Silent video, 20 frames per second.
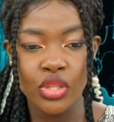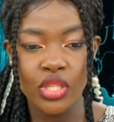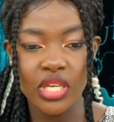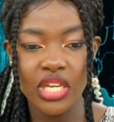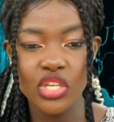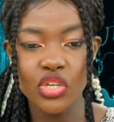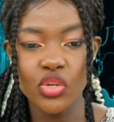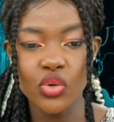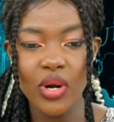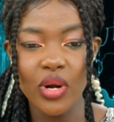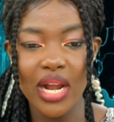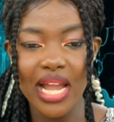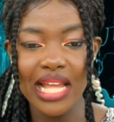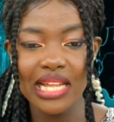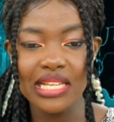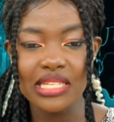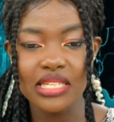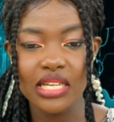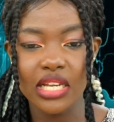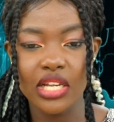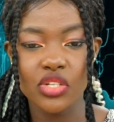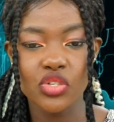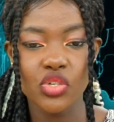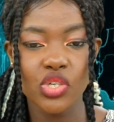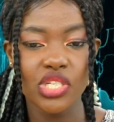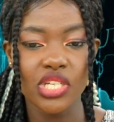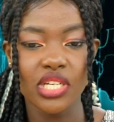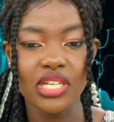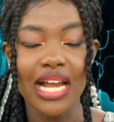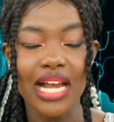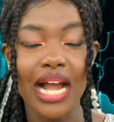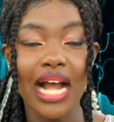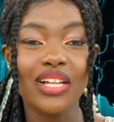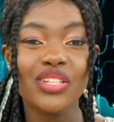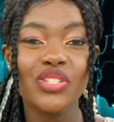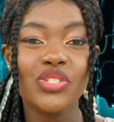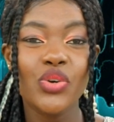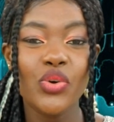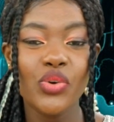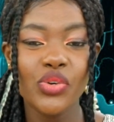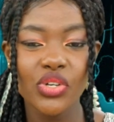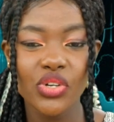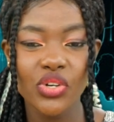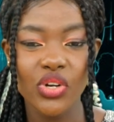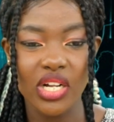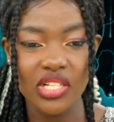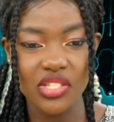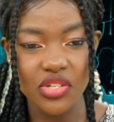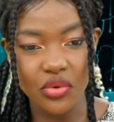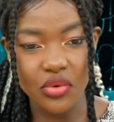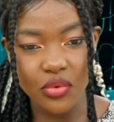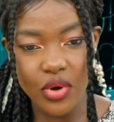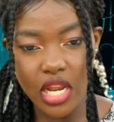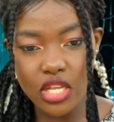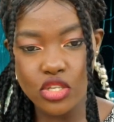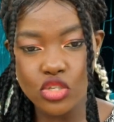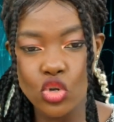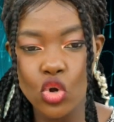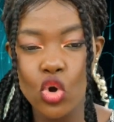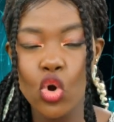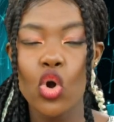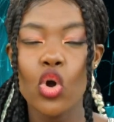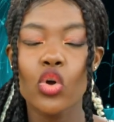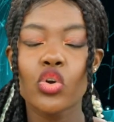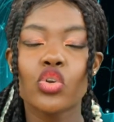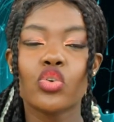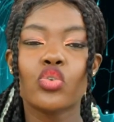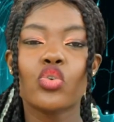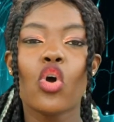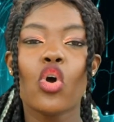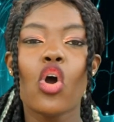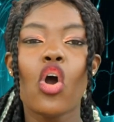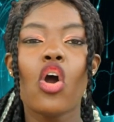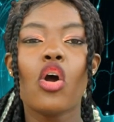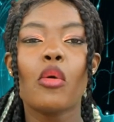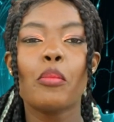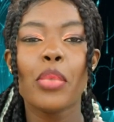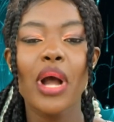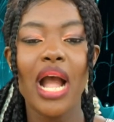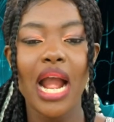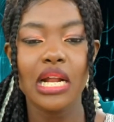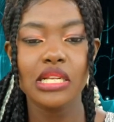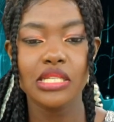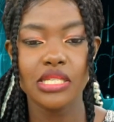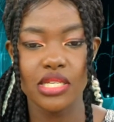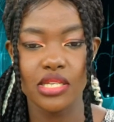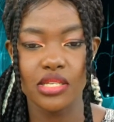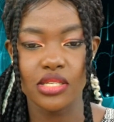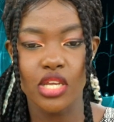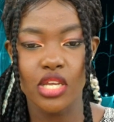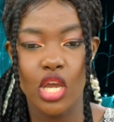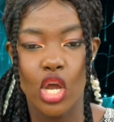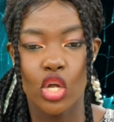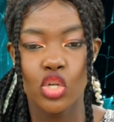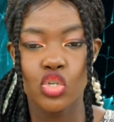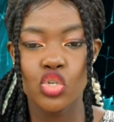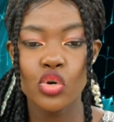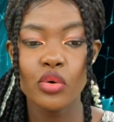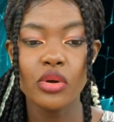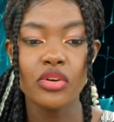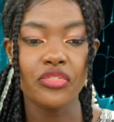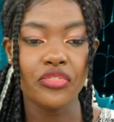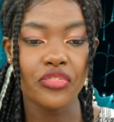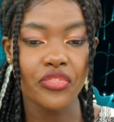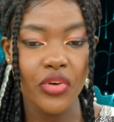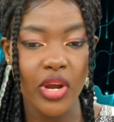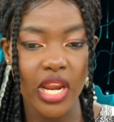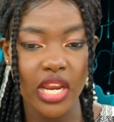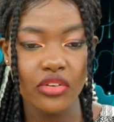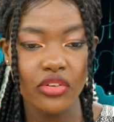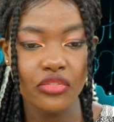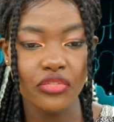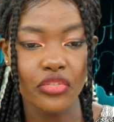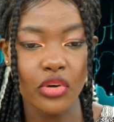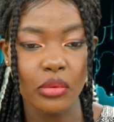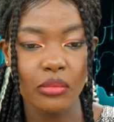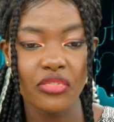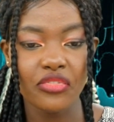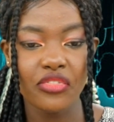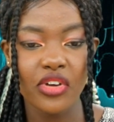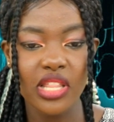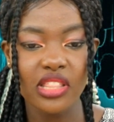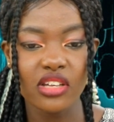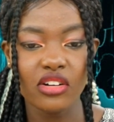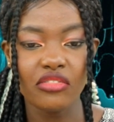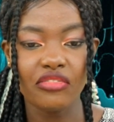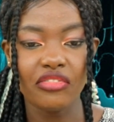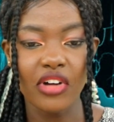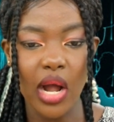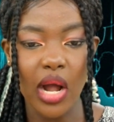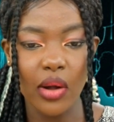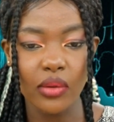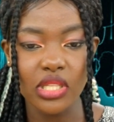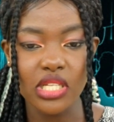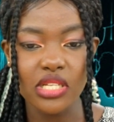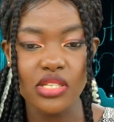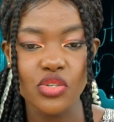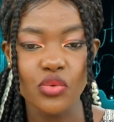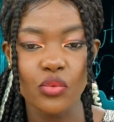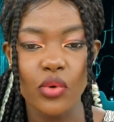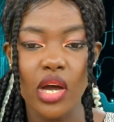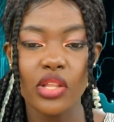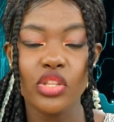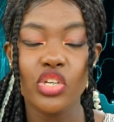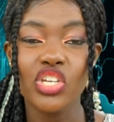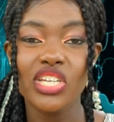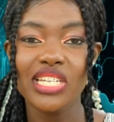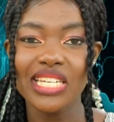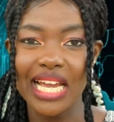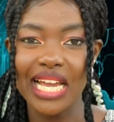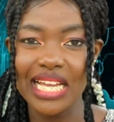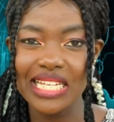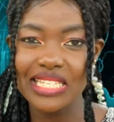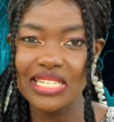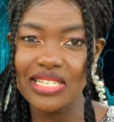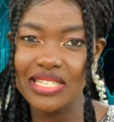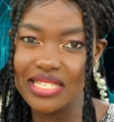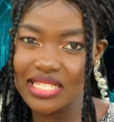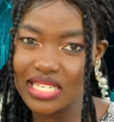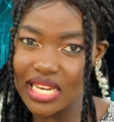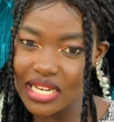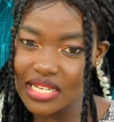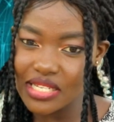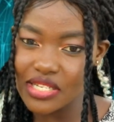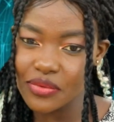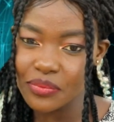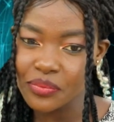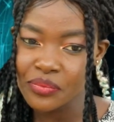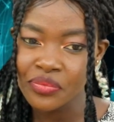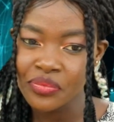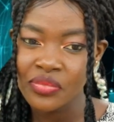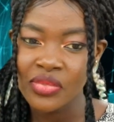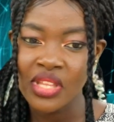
The UN Secretary General Antonio Guterres called on all parties to refrain from further violence, while the United States,